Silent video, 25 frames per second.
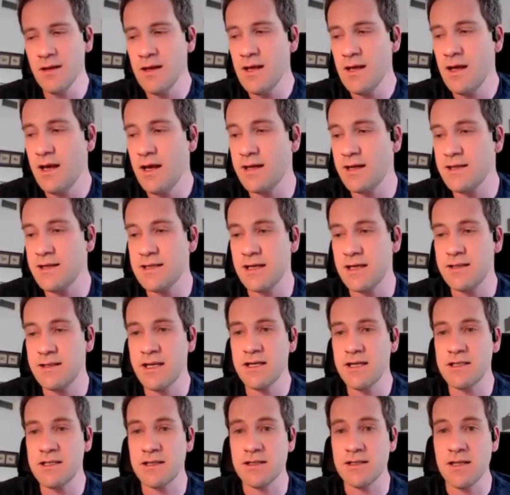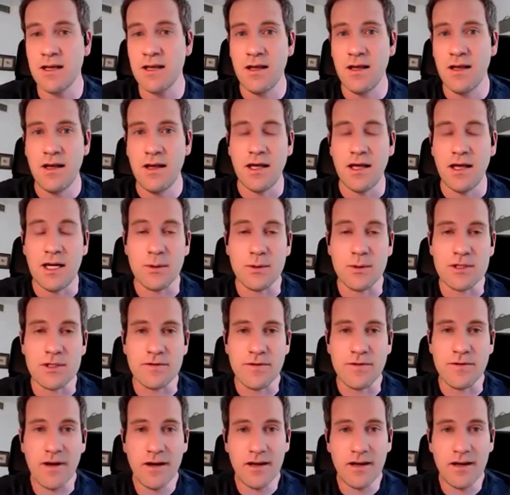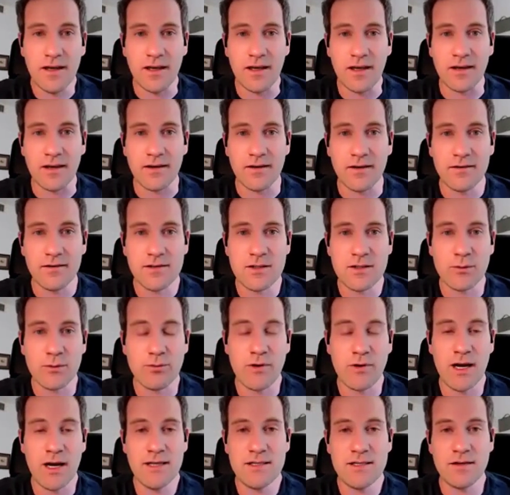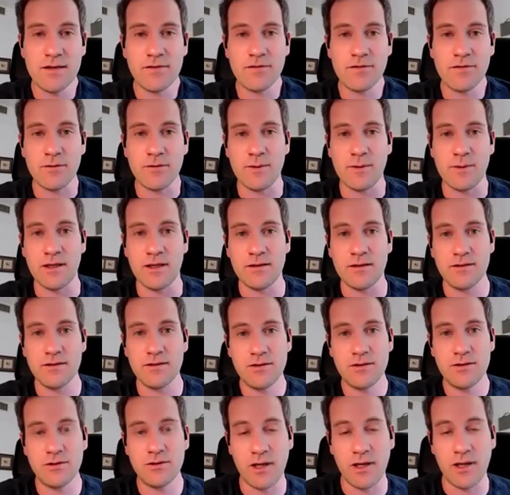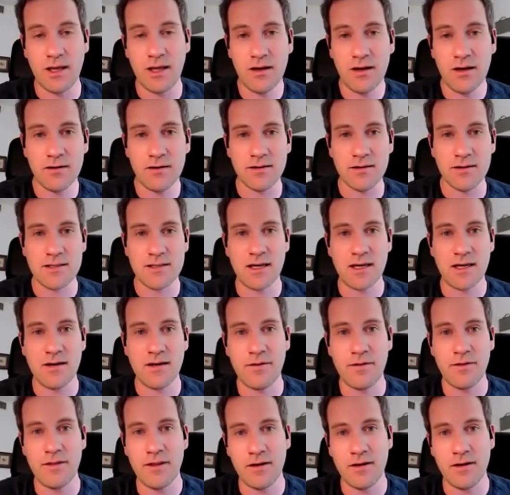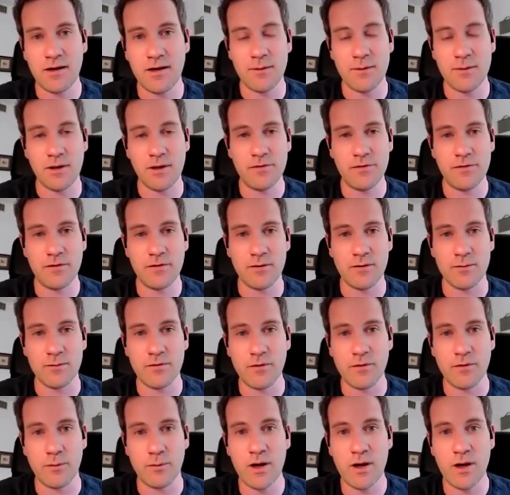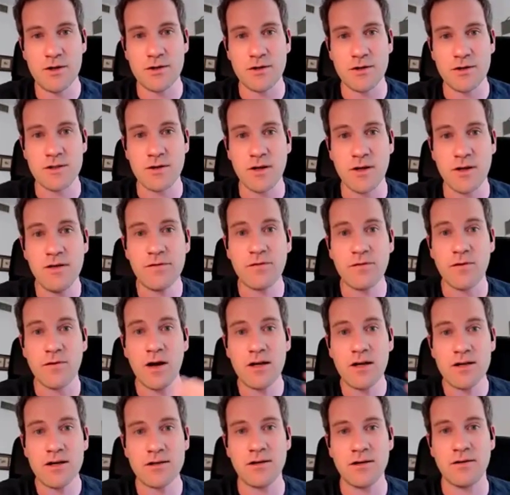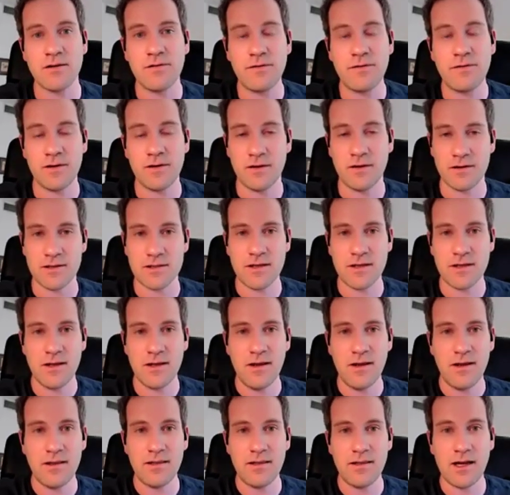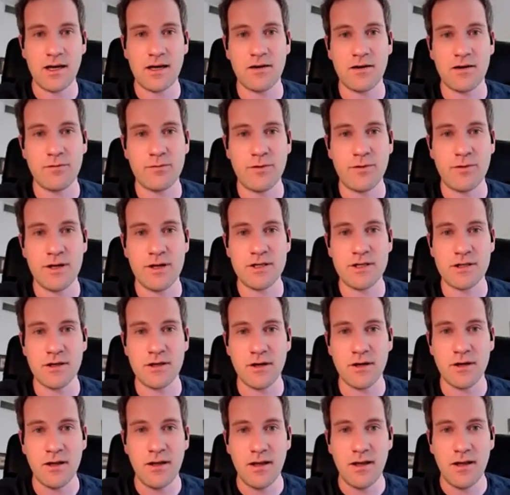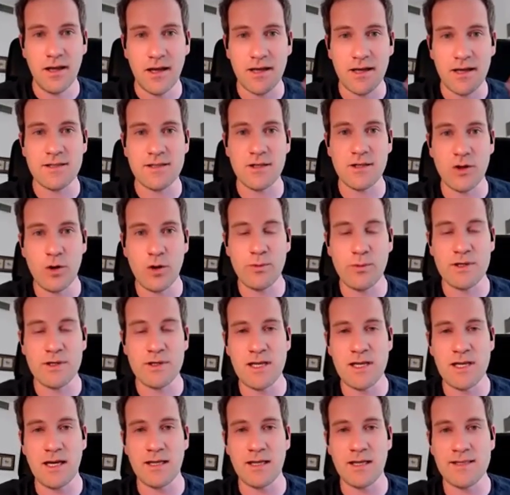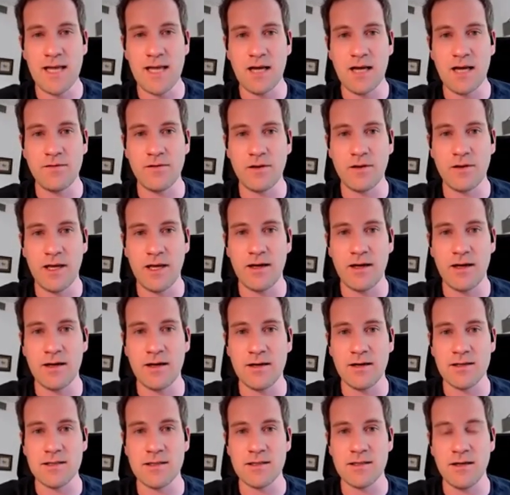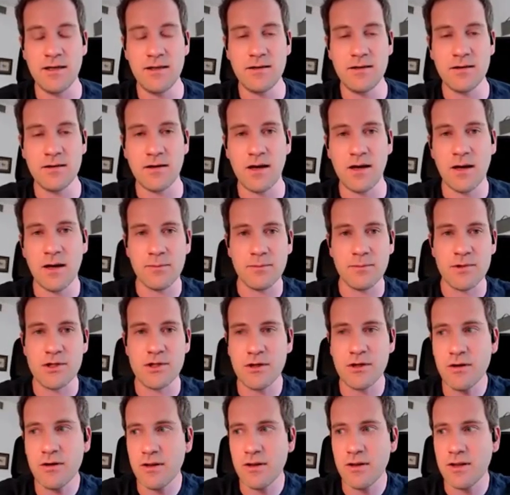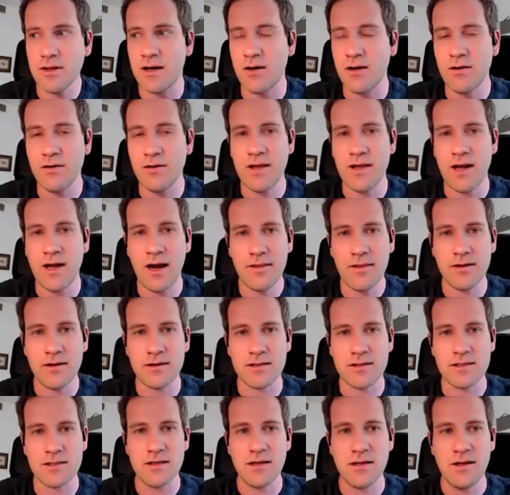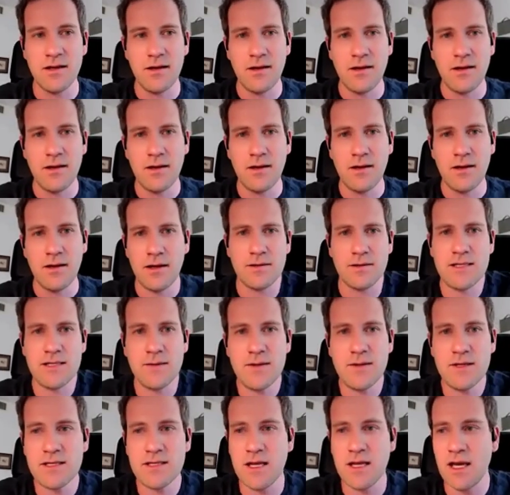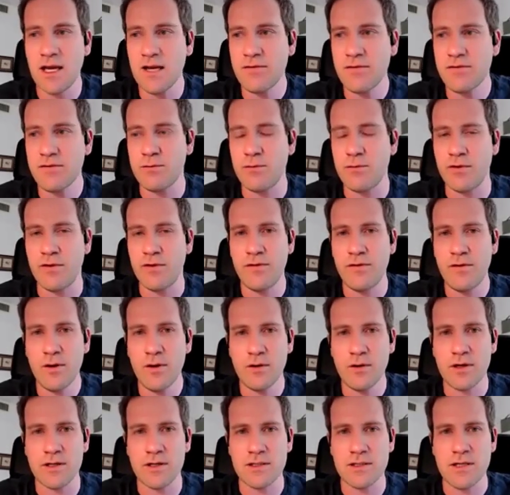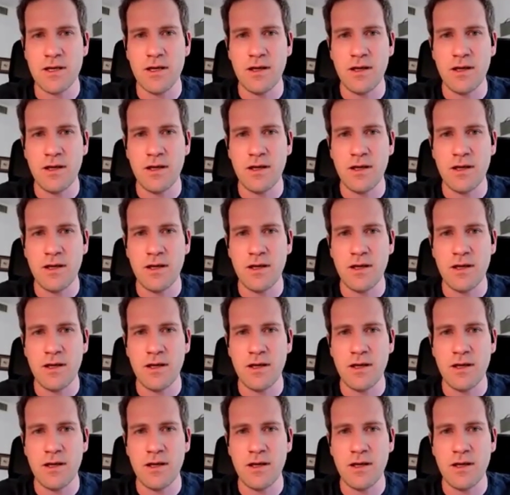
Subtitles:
and citations. And it was very surprising for me to hear this kind of thing coming from Roger. So if Roger feels that kind of pressure as an open science advocate and as a leader, I'm sure that all the others, and sometimes I get from reviewers,